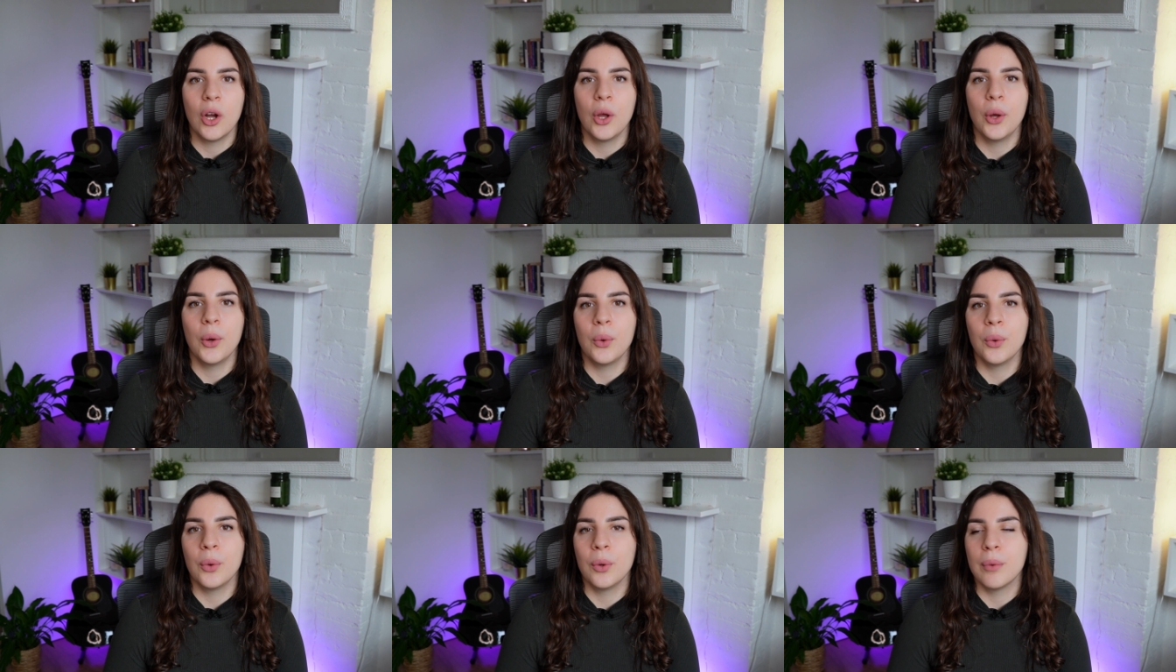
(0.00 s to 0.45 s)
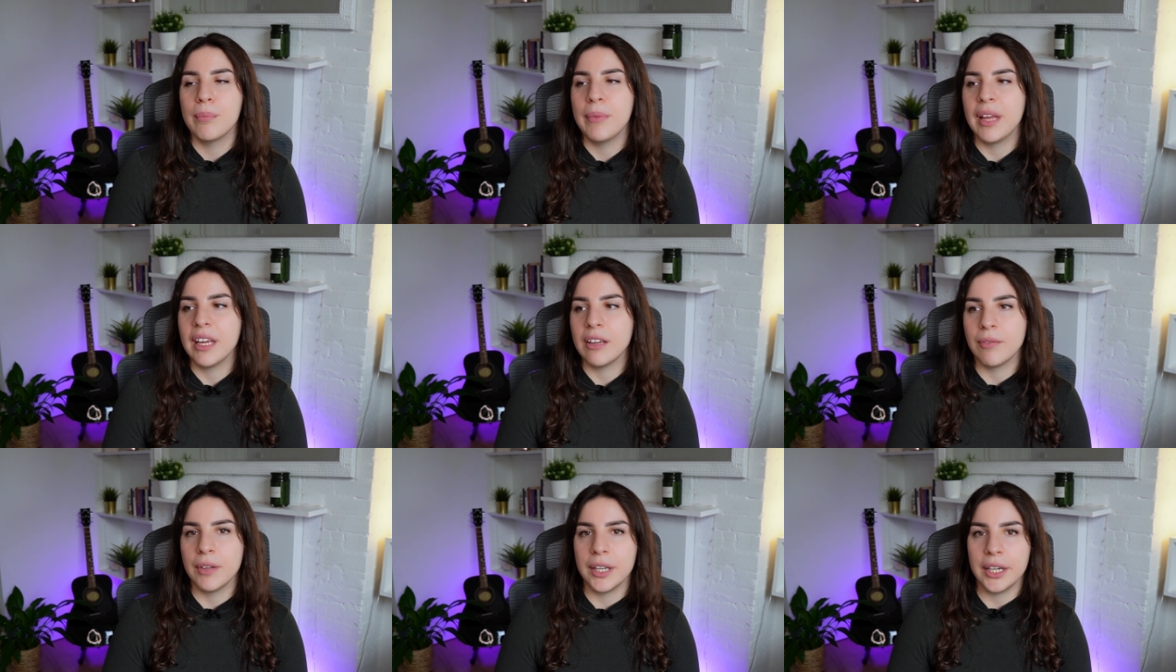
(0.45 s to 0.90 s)
who
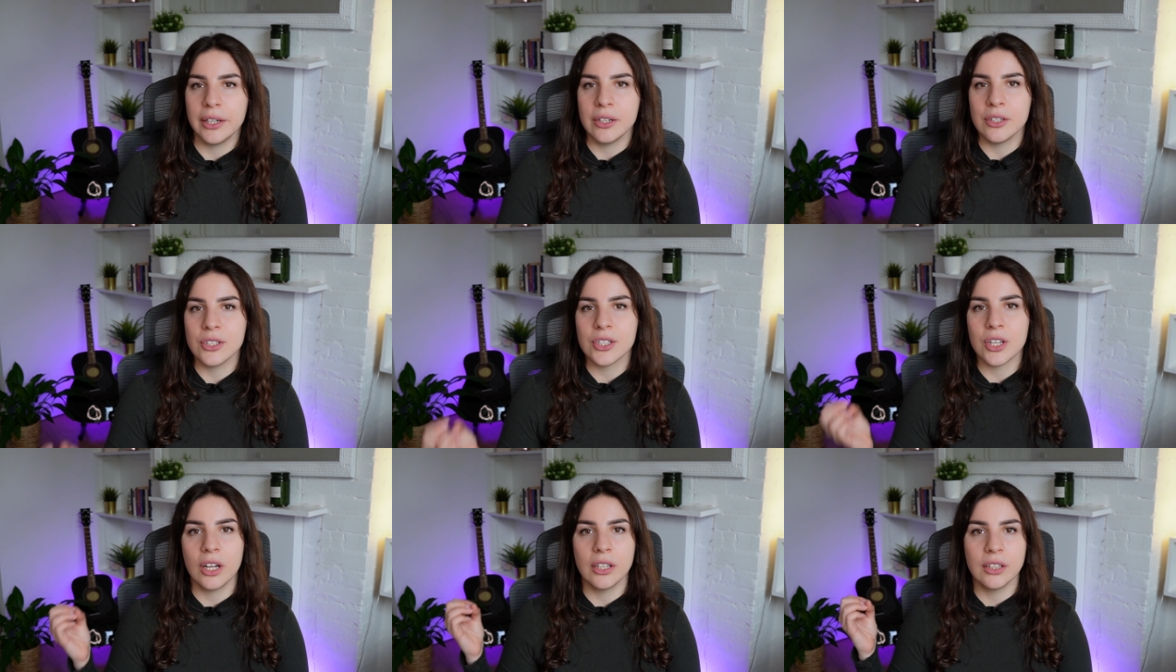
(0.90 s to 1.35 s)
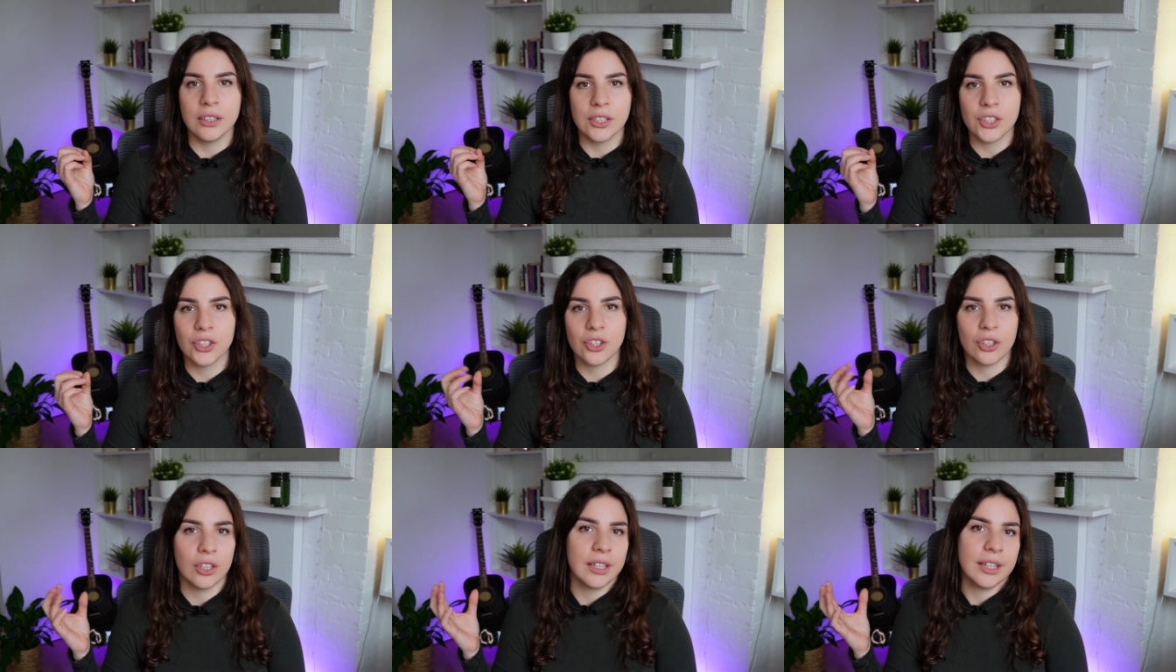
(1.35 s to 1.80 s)
make videos on
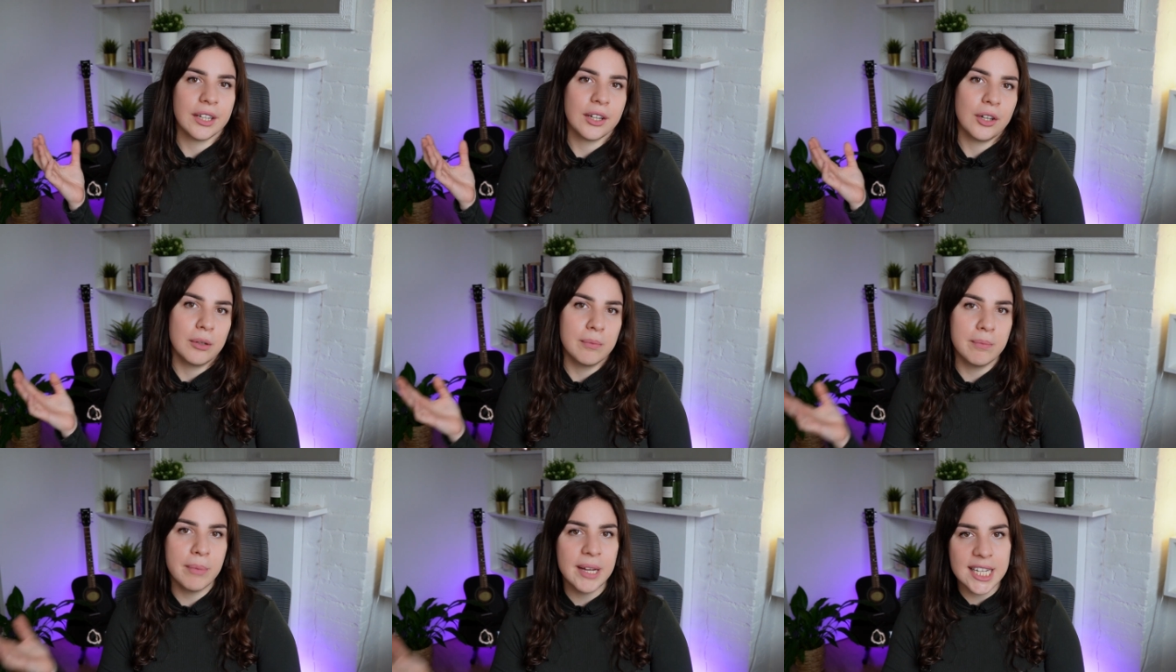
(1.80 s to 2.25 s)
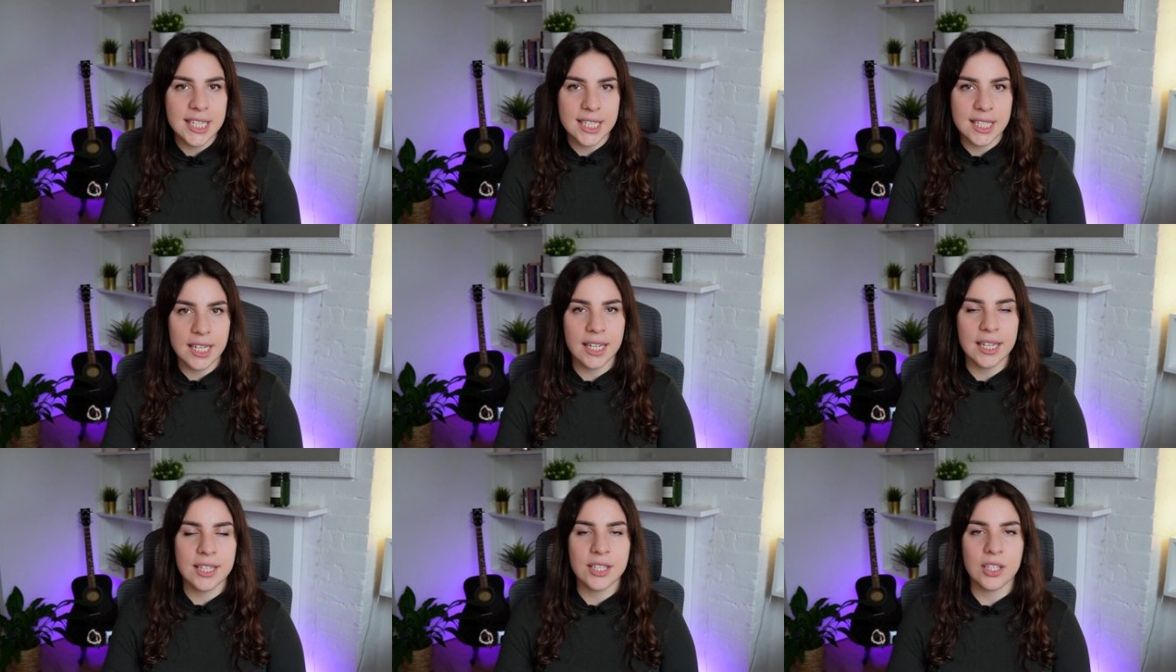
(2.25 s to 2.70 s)
starting your
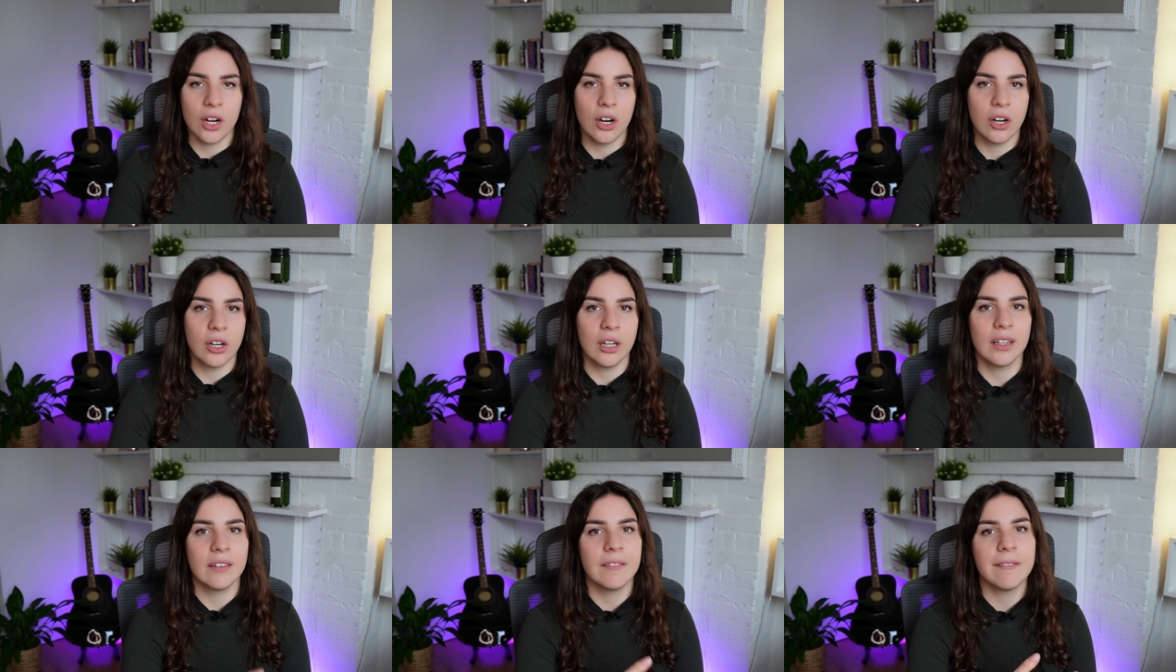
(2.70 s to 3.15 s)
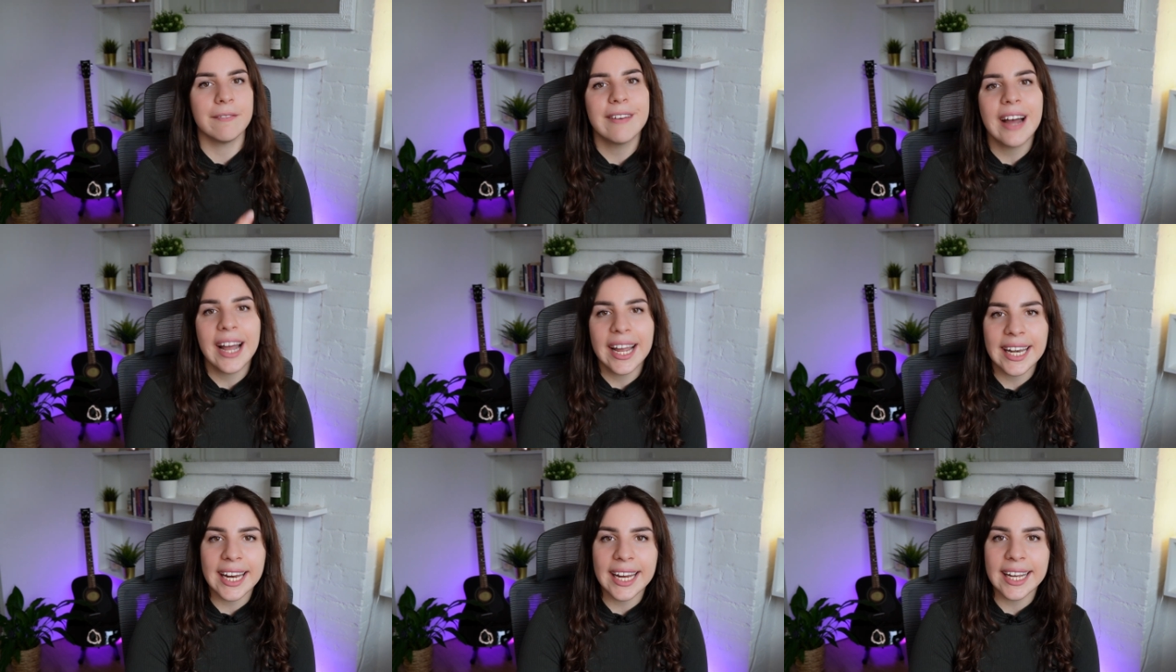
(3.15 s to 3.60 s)
business or on
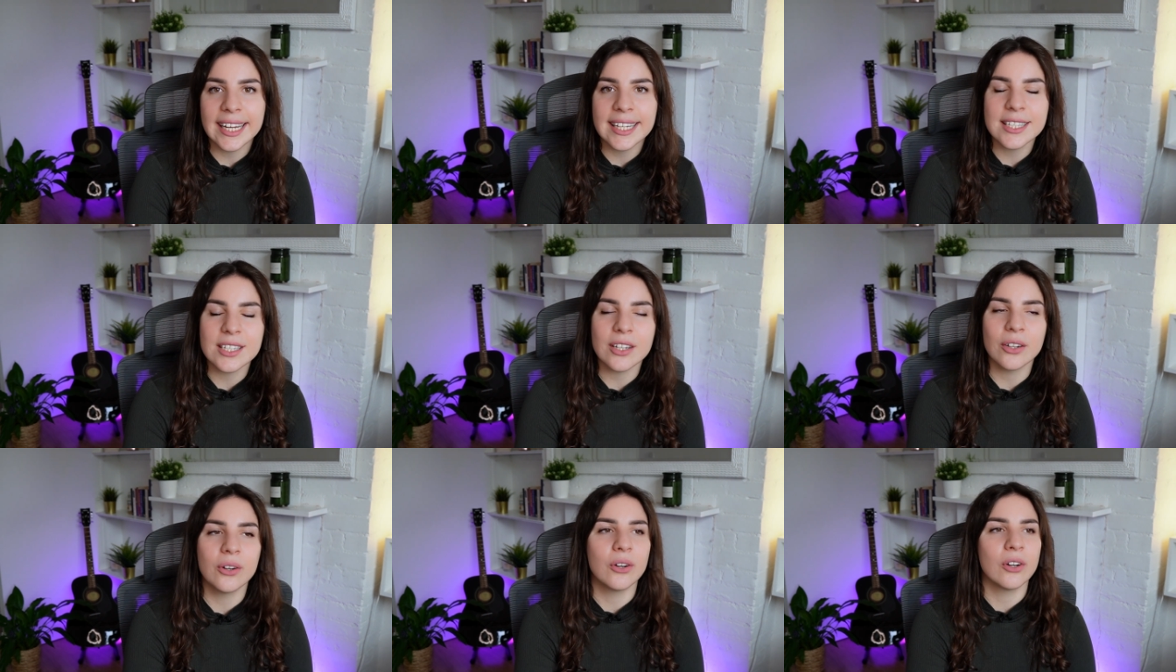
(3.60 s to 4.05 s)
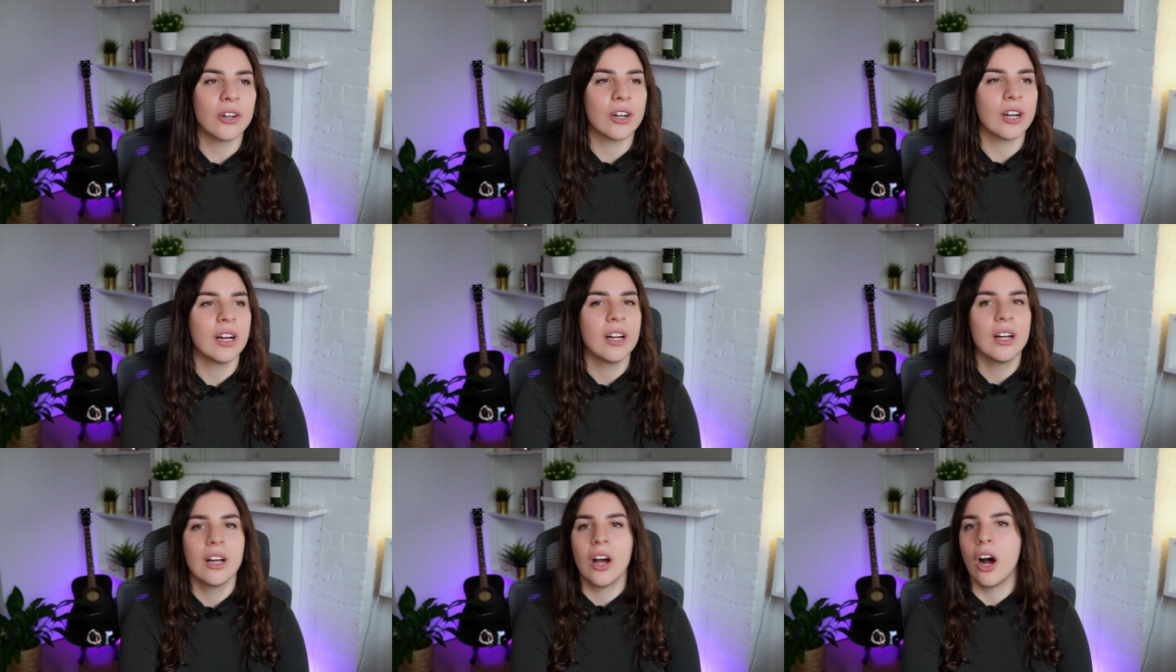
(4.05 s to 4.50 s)
finance
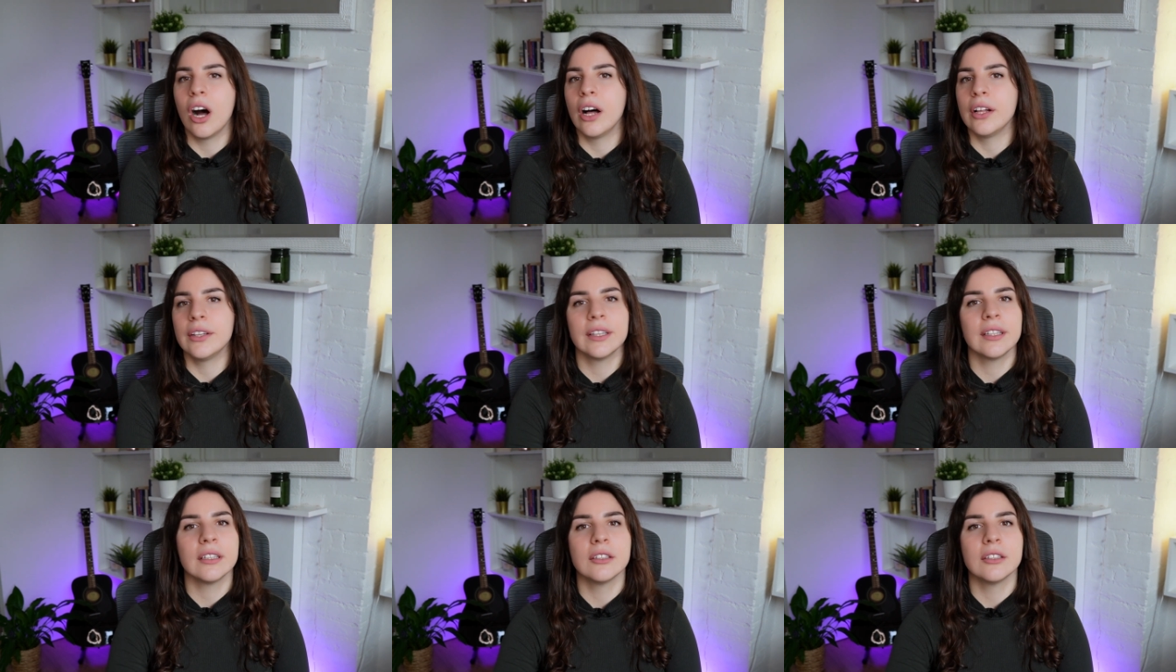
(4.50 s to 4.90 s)
or on